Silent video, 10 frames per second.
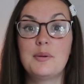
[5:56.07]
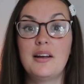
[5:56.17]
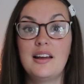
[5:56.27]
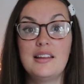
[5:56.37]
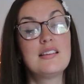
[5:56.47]
but
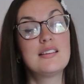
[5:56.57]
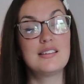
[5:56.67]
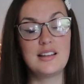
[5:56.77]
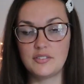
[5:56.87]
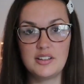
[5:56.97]
this is
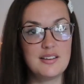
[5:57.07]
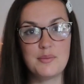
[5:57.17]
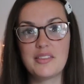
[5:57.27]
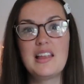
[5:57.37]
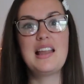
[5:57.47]
definitely
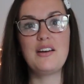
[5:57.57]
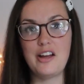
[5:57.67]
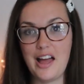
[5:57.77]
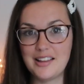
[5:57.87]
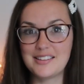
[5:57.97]
something that never
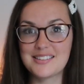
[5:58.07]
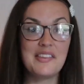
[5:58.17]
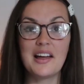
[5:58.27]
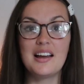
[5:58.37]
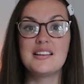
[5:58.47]
ends,
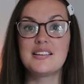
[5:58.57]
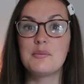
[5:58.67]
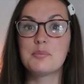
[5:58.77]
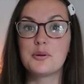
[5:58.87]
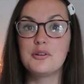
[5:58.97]
and that is
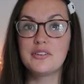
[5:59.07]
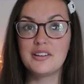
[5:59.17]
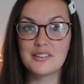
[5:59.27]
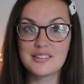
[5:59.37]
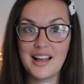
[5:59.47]
improving
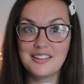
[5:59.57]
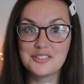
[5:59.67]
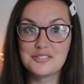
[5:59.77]
yourself,